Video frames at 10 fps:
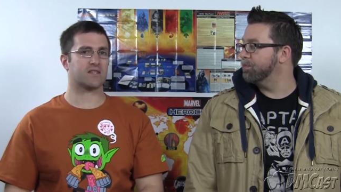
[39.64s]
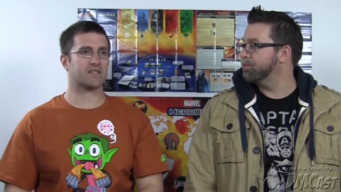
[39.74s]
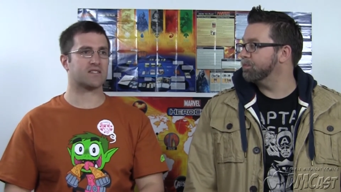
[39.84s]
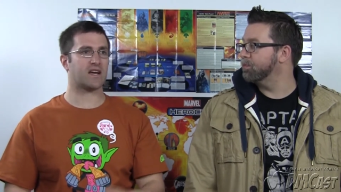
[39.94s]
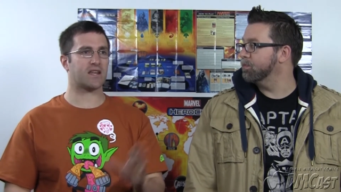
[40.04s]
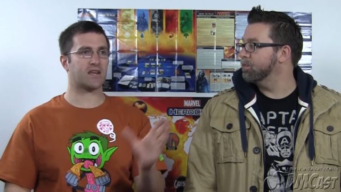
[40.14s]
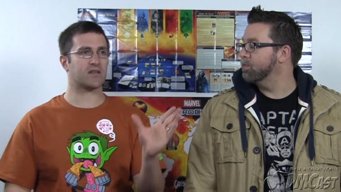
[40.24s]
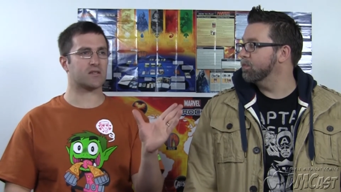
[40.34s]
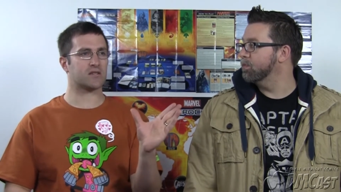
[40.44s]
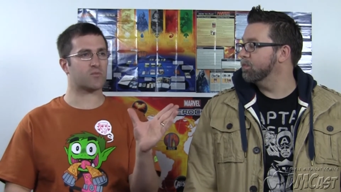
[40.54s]
Speaker 1: exciting
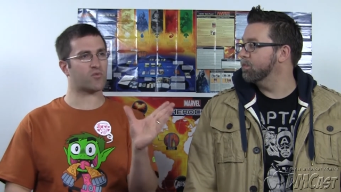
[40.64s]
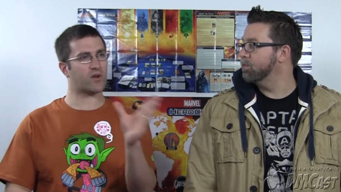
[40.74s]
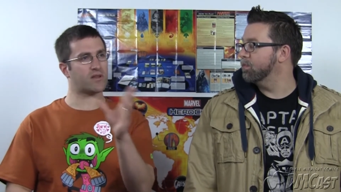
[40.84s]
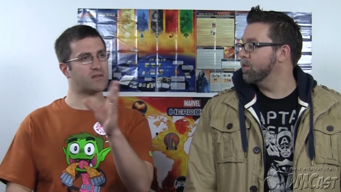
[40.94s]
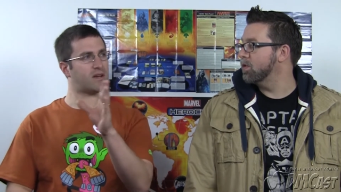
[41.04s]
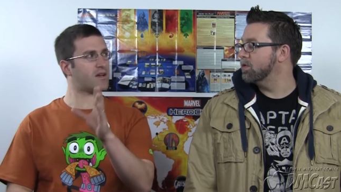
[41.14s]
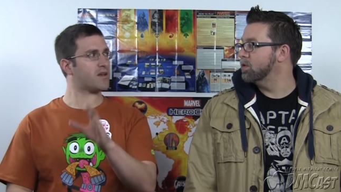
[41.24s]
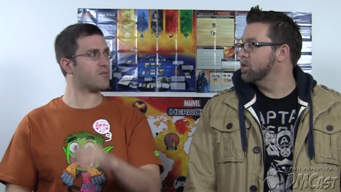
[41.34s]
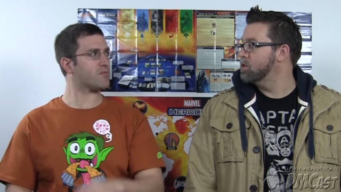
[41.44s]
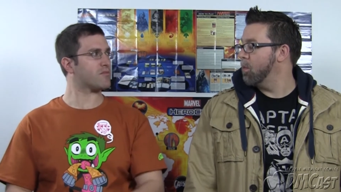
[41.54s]

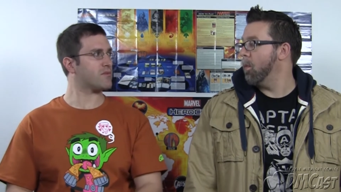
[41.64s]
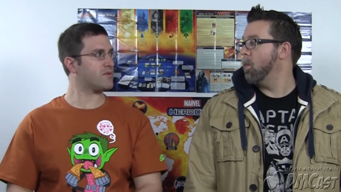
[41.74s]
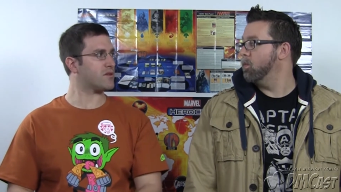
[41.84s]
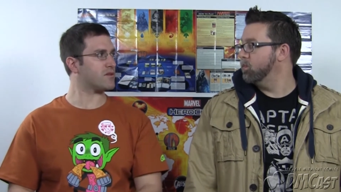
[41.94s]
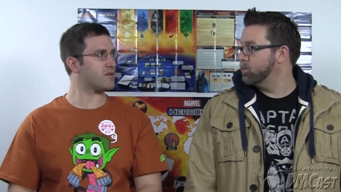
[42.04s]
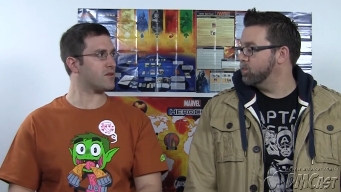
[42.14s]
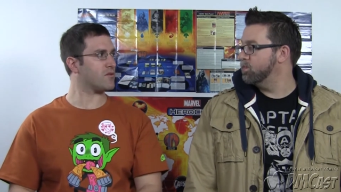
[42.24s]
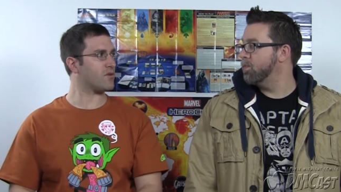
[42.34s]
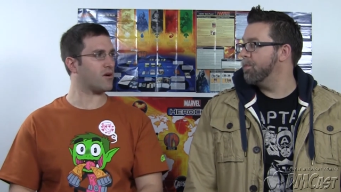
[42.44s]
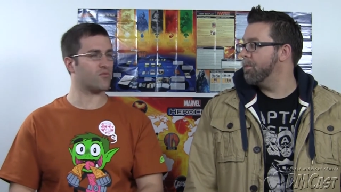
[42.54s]
springtime
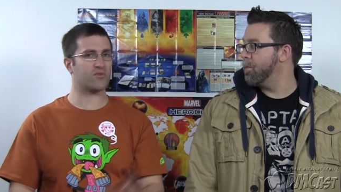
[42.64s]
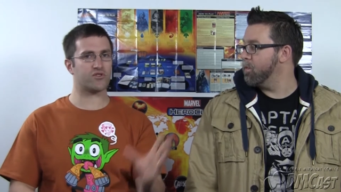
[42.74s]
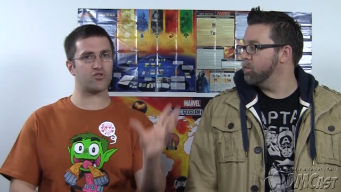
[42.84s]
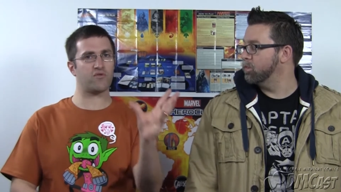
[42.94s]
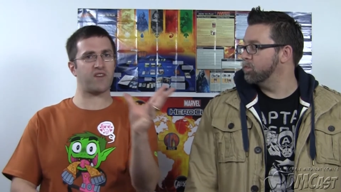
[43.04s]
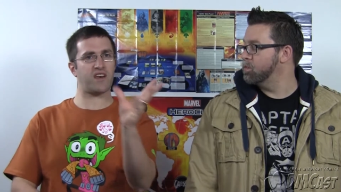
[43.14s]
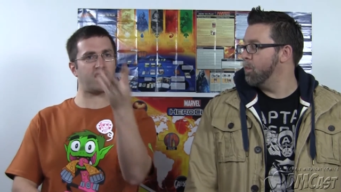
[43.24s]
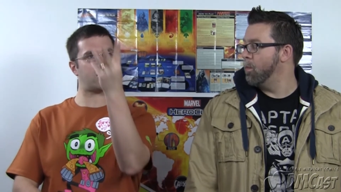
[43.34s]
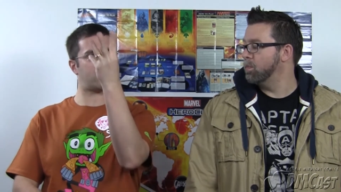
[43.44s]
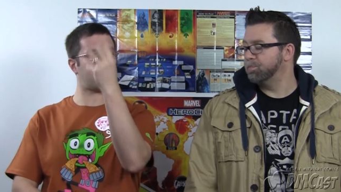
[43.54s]

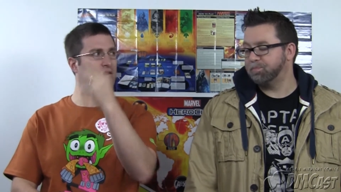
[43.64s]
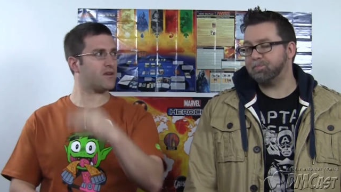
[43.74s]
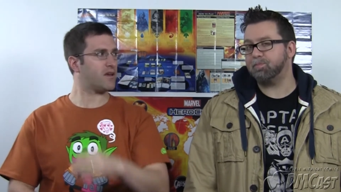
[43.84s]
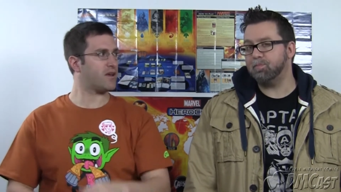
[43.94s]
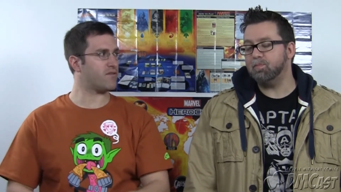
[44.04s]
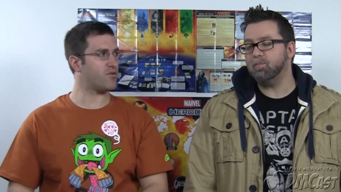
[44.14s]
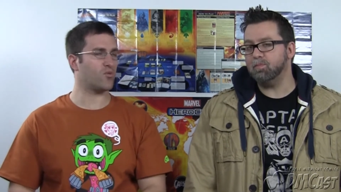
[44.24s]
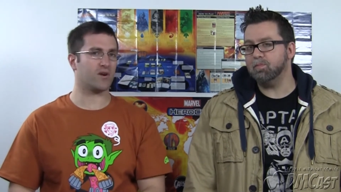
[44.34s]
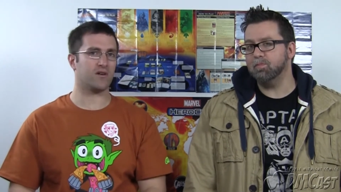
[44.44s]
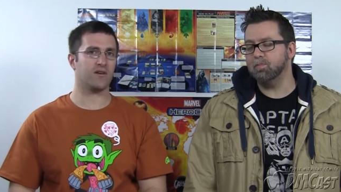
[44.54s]
rejuvenation, if you
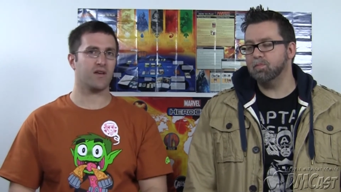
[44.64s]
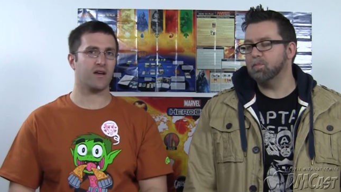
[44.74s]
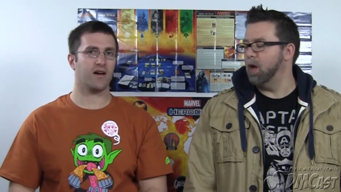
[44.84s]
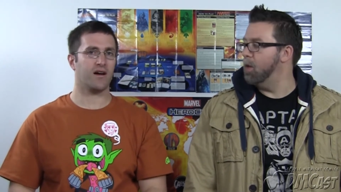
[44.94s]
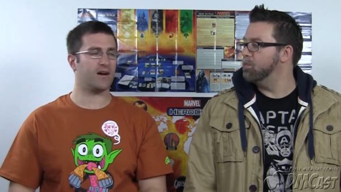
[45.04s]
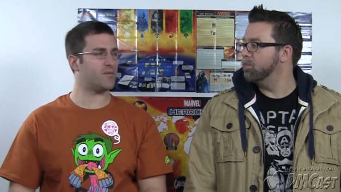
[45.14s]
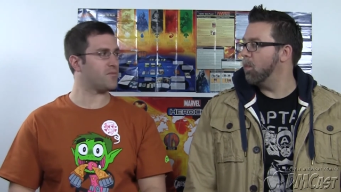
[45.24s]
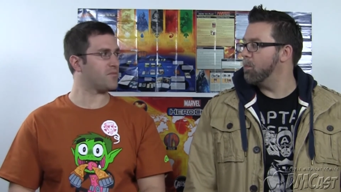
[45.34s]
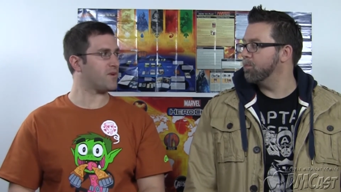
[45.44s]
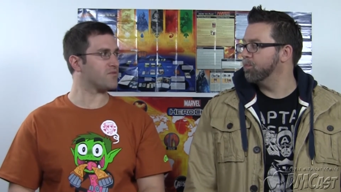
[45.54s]
will,
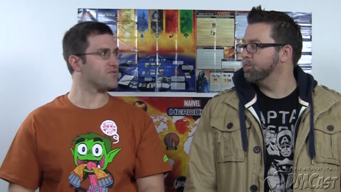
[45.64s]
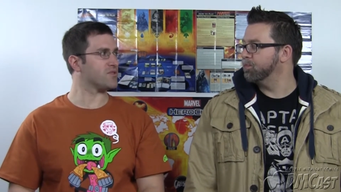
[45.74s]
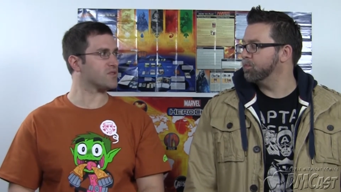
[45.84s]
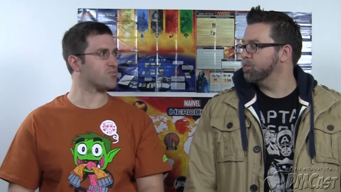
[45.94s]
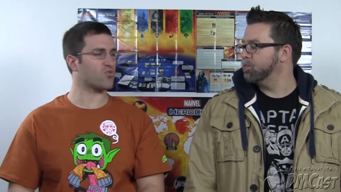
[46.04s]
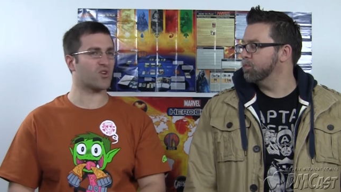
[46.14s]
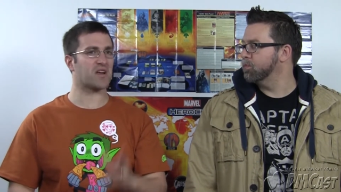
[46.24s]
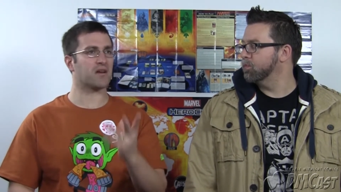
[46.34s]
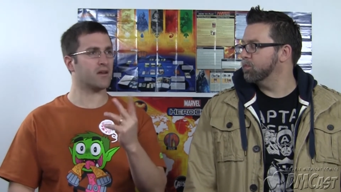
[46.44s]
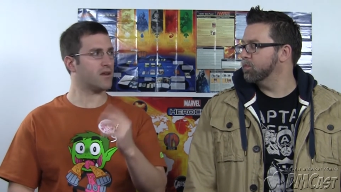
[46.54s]
um,
Speaker 2: of the
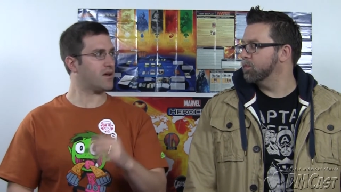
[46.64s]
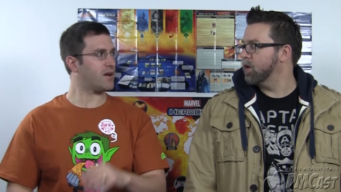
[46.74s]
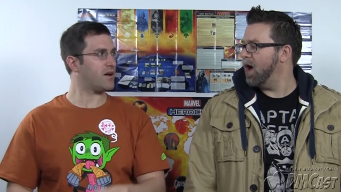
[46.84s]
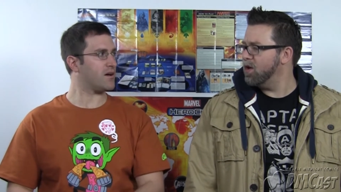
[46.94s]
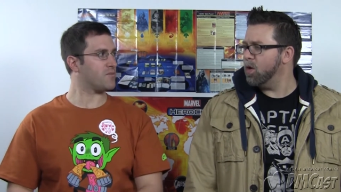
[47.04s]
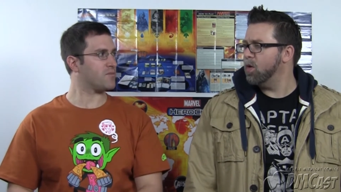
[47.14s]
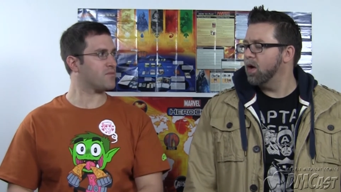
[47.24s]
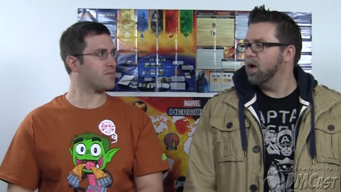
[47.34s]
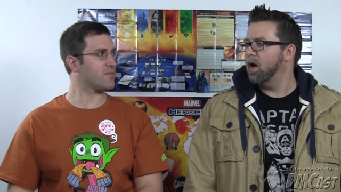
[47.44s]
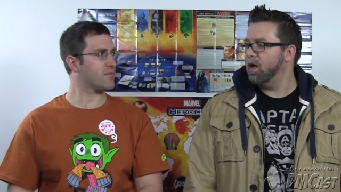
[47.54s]
spring. I
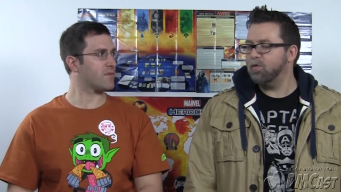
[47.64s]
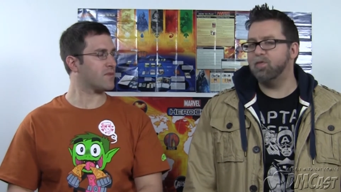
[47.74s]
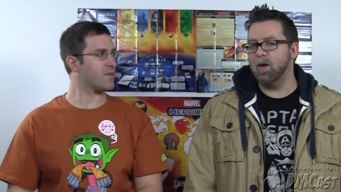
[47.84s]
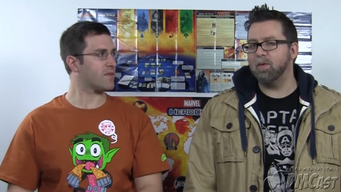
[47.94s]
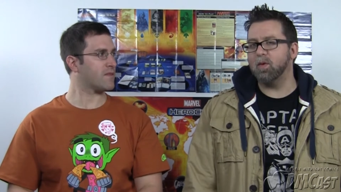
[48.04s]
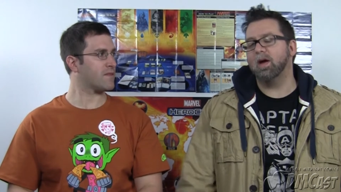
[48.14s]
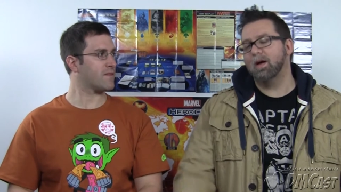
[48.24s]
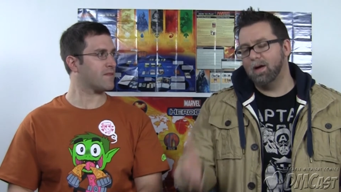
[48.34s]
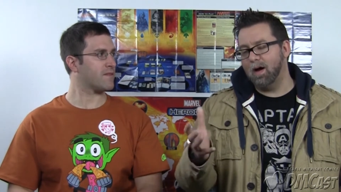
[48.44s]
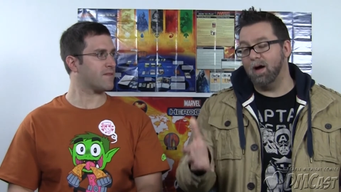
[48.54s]
know. I know February.
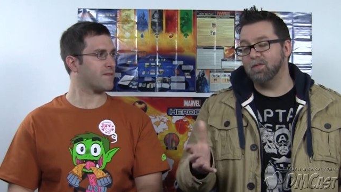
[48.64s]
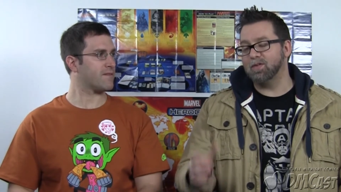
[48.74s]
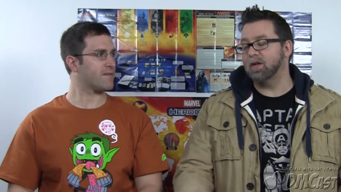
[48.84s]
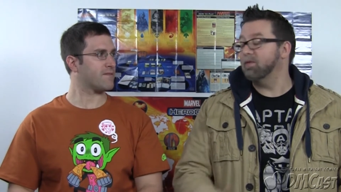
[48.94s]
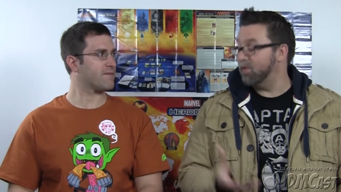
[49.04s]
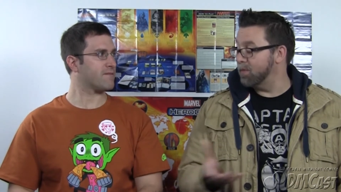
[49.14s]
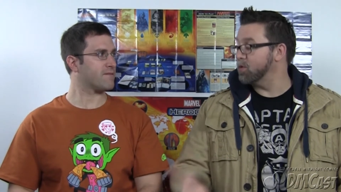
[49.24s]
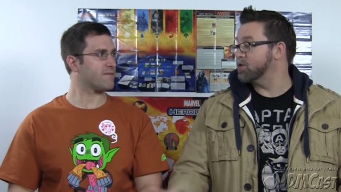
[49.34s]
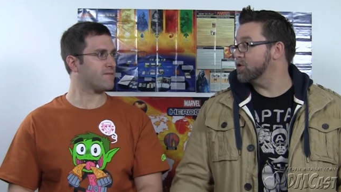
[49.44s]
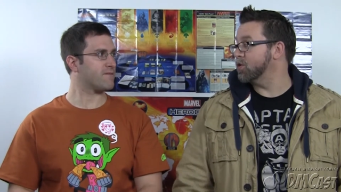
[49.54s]
Obviously,
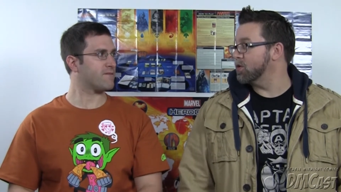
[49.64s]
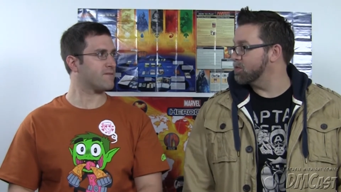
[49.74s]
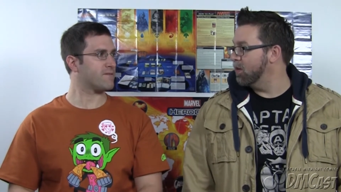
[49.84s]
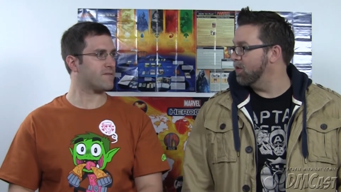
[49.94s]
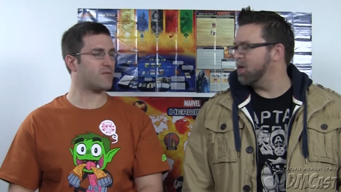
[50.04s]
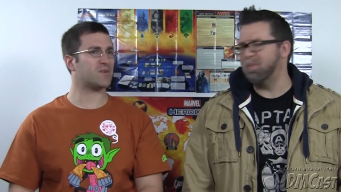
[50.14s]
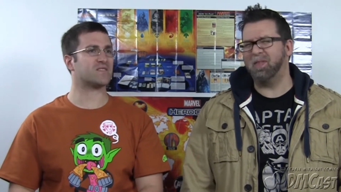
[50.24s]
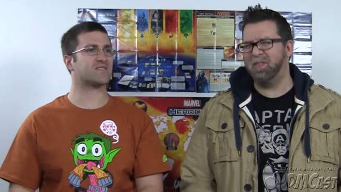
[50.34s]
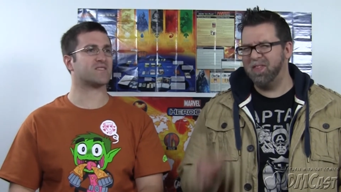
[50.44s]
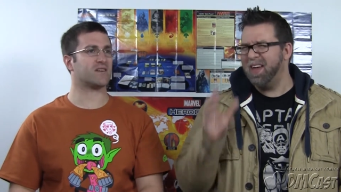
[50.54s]
is the shortest month, but
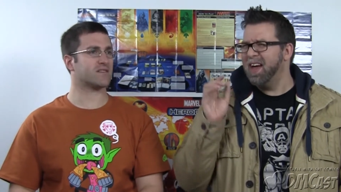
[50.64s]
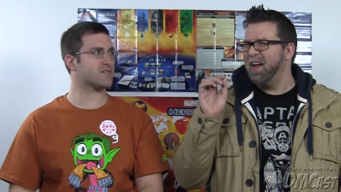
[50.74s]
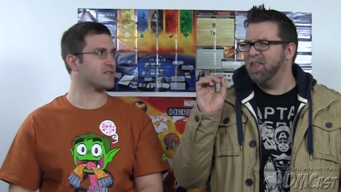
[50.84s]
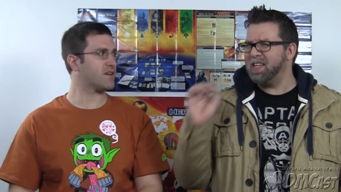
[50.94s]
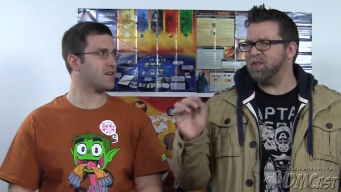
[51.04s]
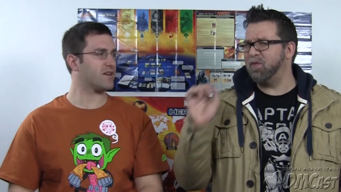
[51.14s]
th this